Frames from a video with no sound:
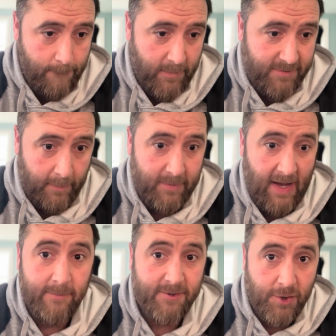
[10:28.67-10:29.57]

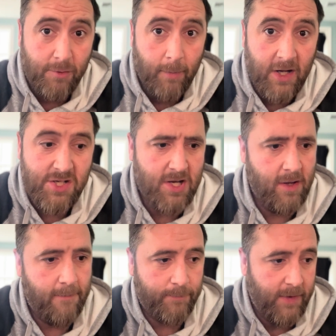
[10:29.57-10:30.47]
sometimes too much.
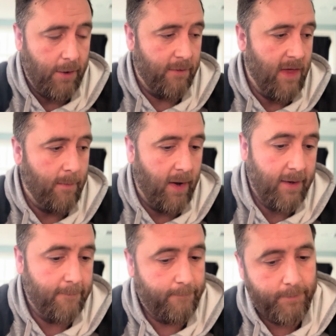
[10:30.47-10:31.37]
You know,
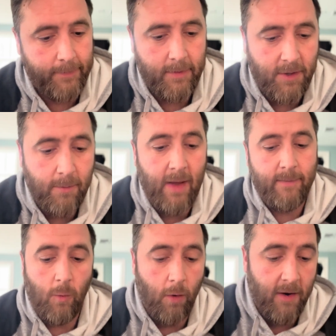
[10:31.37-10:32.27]
you might
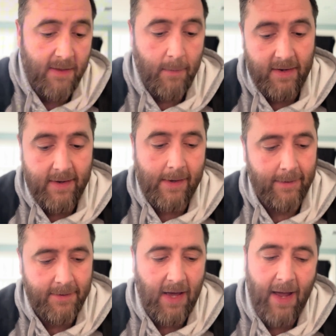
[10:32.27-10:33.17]
be worried they might nickel
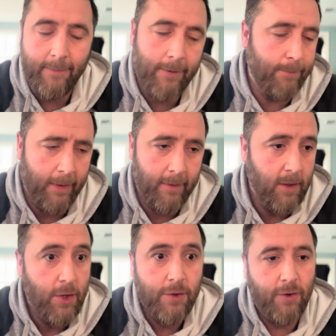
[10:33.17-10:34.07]
and dime you, but
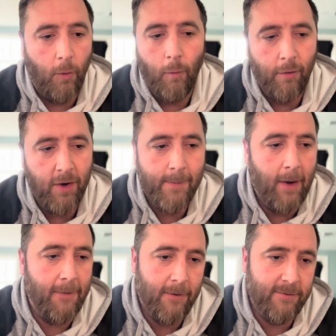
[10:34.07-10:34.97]
don't worry
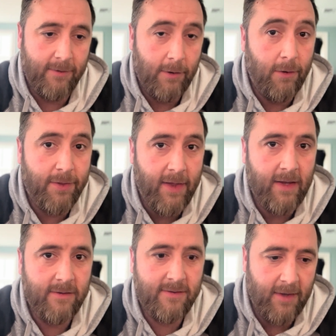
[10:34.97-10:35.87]
about those little
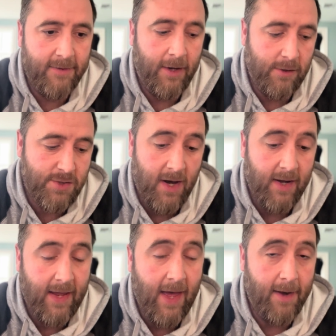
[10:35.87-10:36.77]
things that they're trying
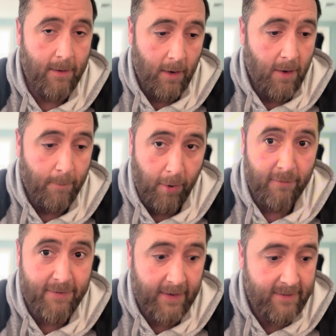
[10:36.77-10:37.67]
to get
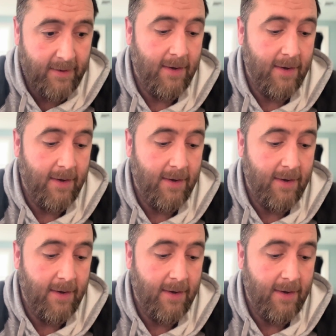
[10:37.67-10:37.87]
perfect.